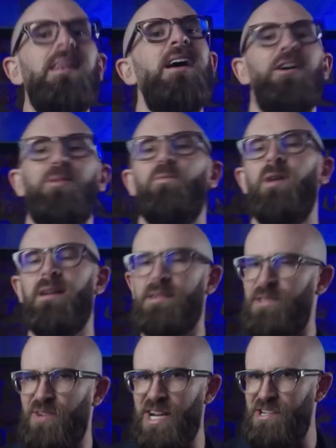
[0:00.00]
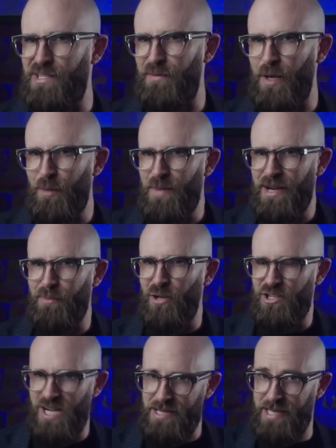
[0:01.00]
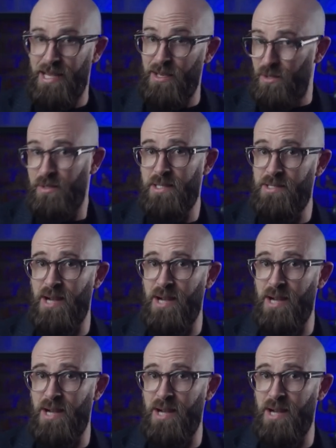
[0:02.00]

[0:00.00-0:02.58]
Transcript: Look, we're no strangers to failed megaprojects here on this